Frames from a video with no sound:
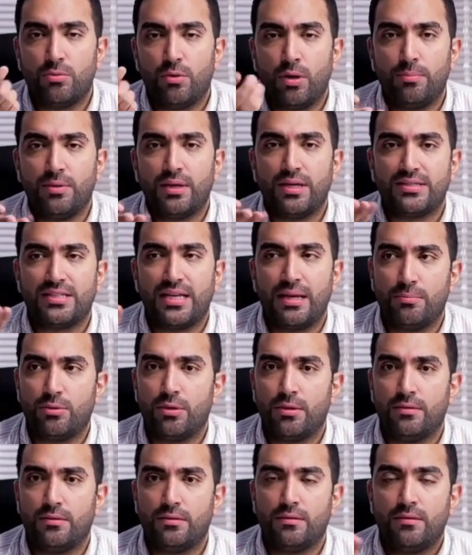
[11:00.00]
one blood
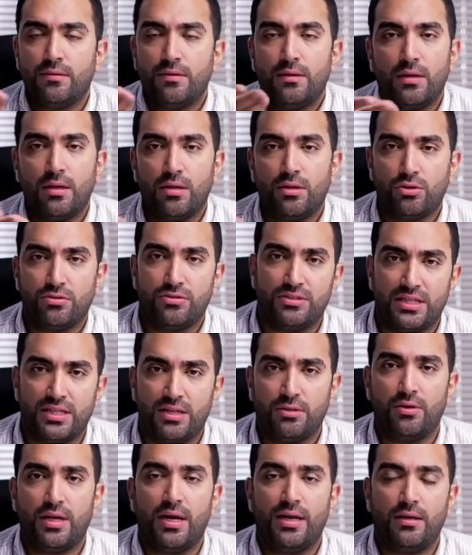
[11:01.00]
sample. You've seen
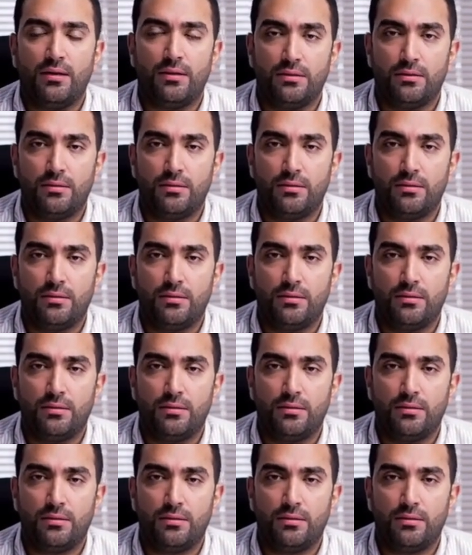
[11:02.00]
it, right?